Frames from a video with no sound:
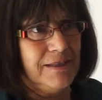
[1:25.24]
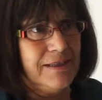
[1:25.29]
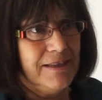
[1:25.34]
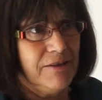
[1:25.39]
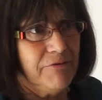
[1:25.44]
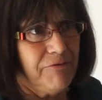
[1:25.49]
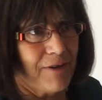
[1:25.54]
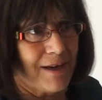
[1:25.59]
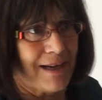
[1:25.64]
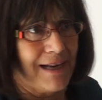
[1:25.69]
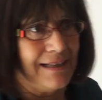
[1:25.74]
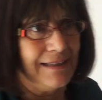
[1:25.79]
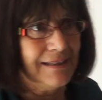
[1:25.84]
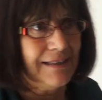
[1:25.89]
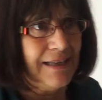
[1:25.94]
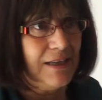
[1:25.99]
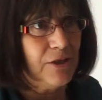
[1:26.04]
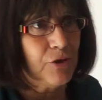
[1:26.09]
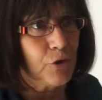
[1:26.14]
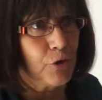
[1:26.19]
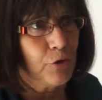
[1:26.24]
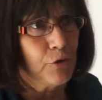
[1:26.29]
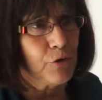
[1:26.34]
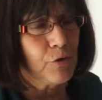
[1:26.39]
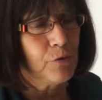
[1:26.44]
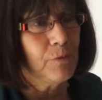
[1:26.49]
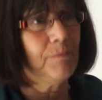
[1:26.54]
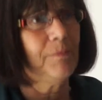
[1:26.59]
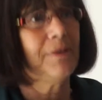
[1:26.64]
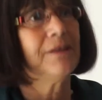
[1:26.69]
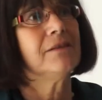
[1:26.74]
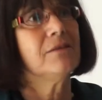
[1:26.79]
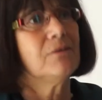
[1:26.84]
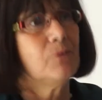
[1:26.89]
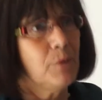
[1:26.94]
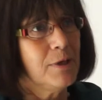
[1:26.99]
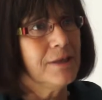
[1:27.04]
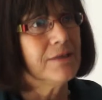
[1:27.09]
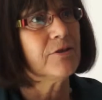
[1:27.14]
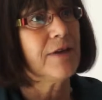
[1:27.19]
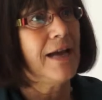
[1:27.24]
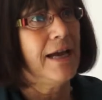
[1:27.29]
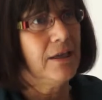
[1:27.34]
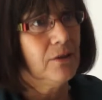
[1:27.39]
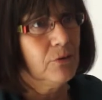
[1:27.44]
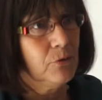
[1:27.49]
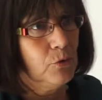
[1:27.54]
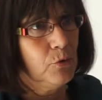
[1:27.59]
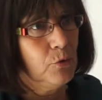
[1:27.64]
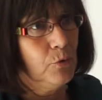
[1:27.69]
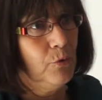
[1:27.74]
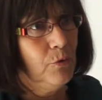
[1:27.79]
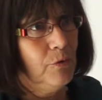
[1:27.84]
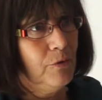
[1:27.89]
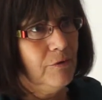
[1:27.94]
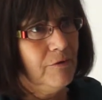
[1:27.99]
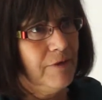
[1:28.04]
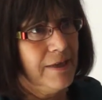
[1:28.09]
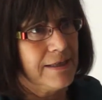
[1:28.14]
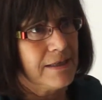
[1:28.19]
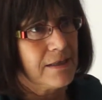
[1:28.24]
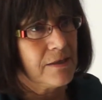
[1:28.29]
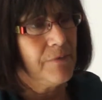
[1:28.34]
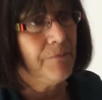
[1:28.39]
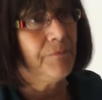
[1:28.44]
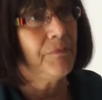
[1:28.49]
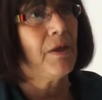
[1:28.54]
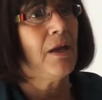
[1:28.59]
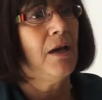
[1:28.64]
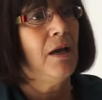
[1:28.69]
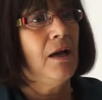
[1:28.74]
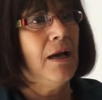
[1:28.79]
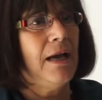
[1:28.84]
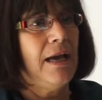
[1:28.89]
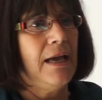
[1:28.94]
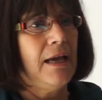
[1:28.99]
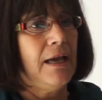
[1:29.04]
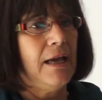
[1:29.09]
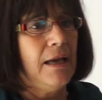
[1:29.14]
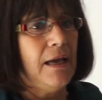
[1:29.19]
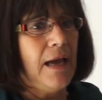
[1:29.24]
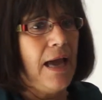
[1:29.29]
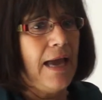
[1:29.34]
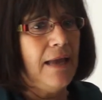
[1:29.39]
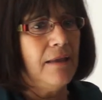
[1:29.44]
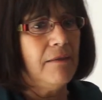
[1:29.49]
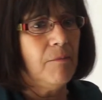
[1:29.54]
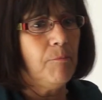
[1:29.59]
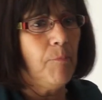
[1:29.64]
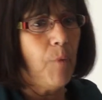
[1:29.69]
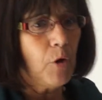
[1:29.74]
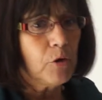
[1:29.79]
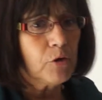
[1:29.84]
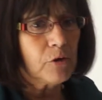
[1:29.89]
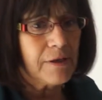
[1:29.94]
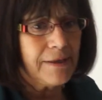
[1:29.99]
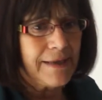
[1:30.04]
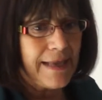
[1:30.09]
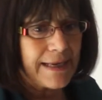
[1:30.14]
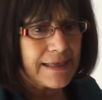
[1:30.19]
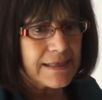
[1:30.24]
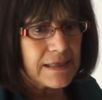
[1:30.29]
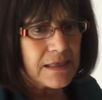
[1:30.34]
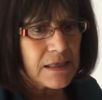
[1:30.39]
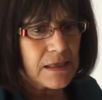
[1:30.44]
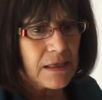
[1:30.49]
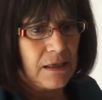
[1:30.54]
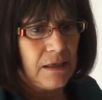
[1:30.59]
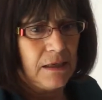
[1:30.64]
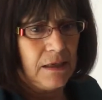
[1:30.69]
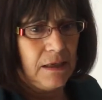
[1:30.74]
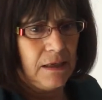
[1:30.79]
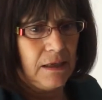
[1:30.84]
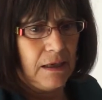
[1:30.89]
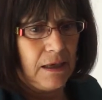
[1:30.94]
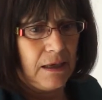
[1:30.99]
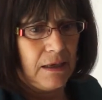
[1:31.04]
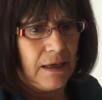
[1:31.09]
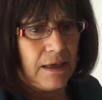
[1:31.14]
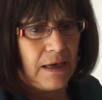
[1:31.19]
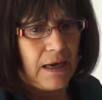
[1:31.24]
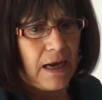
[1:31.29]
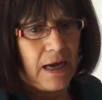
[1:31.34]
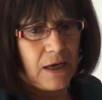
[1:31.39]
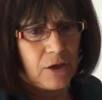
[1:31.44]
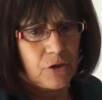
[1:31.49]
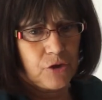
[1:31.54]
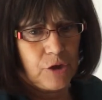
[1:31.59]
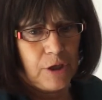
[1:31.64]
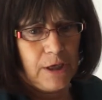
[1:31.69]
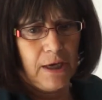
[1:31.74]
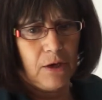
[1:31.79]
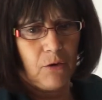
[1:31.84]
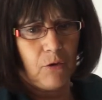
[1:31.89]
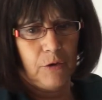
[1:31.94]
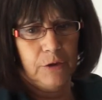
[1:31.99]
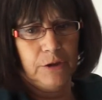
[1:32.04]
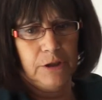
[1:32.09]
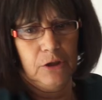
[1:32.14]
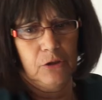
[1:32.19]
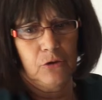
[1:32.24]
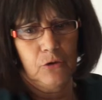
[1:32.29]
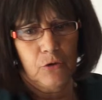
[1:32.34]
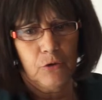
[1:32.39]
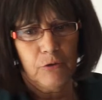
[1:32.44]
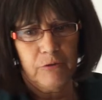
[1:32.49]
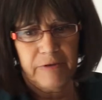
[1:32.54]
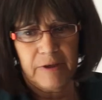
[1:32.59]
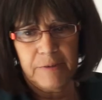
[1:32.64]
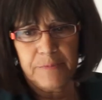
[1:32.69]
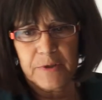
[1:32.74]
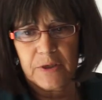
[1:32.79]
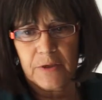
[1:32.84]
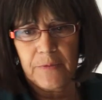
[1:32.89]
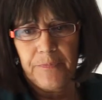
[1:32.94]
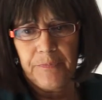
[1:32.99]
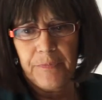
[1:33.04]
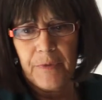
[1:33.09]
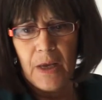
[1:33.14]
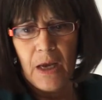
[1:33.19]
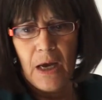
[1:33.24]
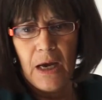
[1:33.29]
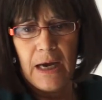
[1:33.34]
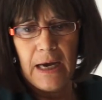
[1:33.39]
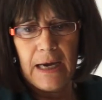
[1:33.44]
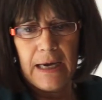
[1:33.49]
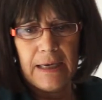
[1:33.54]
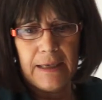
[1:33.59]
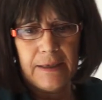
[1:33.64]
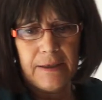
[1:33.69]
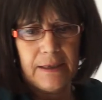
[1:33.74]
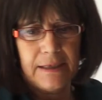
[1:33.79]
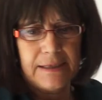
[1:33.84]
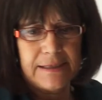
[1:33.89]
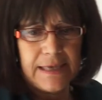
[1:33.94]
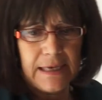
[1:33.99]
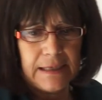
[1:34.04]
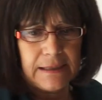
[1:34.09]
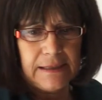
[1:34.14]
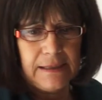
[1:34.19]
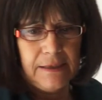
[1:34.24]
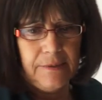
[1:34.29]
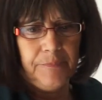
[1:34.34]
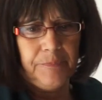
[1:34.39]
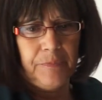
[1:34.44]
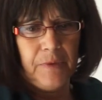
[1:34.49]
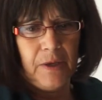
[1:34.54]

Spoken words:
difficult issues, but we try to do this. And the bottlenecks, actually, according to UFEPS, are exactly